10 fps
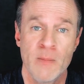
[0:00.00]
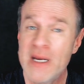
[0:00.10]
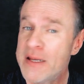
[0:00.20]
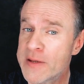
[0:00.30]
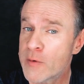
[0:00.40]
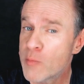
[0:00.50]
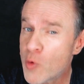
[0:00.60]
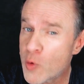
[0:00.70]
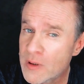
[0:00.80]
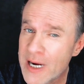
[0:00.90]
Meaning they're
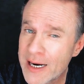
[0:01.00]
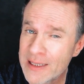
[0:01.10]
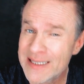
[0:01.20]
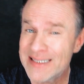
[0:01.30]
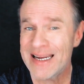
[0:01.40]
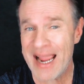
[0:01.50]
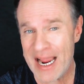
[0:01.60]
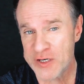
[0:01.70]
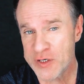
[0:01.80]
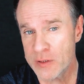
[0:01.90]
more likely to take
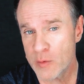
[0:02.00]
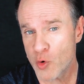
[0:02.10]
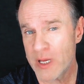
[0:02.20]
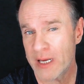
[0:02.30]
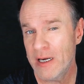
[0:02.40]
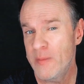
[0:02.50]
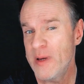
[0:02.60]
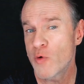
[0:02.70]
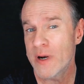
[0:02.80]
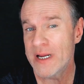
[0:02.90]
action, they're more likely to be
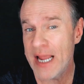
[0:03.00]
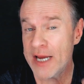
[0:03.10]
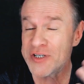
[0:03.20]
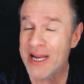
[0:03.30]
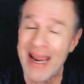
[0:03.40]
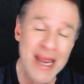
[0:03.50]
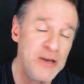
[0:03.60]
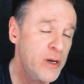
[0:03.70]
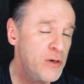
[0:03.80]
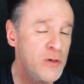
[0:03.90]
more engaged, and
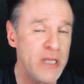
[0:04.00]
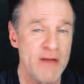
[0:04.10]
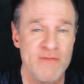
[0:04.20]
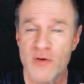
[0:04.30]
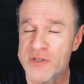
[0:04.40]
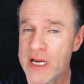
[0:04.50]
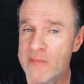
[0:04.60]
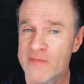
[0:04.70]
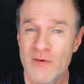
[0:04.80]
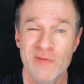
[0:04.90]
you can use that first
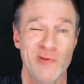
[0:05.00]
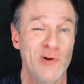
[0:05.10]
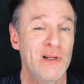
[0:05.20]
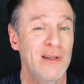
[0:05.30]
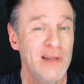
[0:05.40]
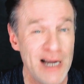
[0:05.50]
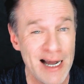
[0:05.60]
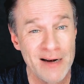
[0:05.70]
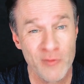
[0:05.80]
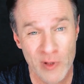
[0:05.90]
name field for a
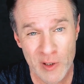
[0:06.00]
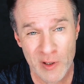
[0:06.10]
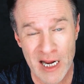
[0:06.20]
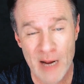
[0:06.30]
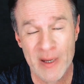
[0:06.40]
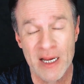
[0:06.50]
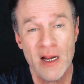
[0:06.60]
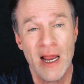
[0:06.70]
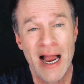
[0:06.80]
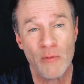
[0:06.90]
lot of really good copy.
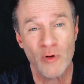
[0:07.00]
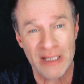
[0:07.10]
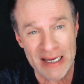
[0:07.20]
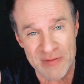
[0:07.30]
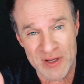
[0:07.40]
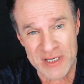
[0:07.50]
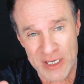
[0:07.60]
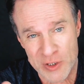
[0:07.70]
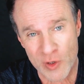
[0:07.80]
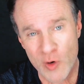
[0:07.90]
I will leave this
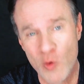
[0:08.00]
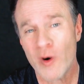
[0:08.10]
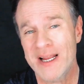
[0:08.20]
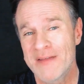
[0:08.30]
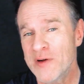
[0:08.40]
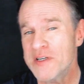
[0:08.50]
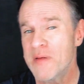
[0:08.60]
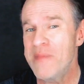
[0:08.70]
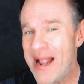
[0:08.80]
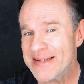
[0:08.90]
in your court. If there's a
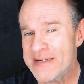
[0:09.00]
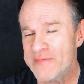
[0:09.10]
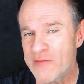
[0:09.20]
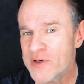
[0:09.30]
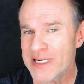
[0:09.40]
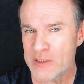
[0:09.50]
massive difference, like